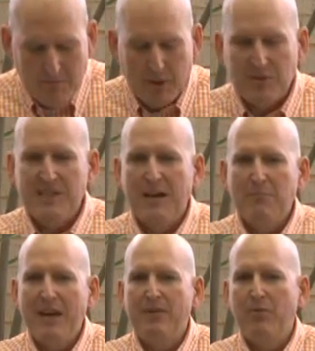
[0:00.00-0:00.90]
But it was
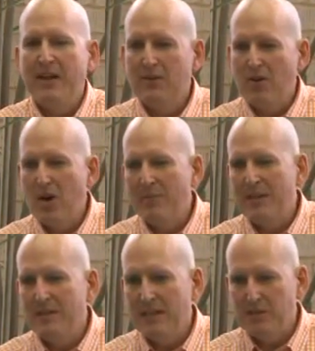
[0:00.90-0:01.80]
done by the regular
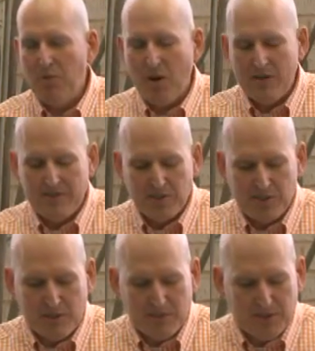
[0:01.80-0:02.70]
army as part of their
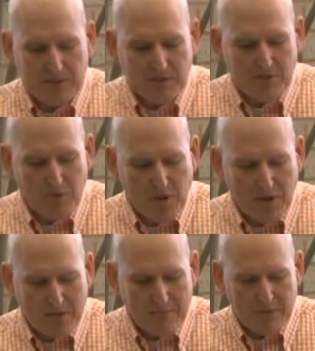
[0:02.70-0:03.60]
service during the
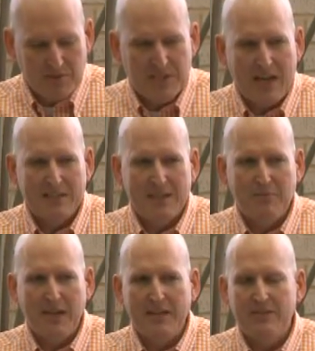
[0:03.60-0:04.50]
war. It was not
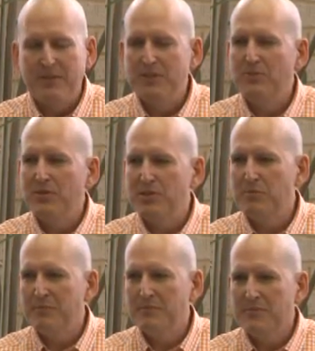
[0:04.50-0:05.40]
done by individuals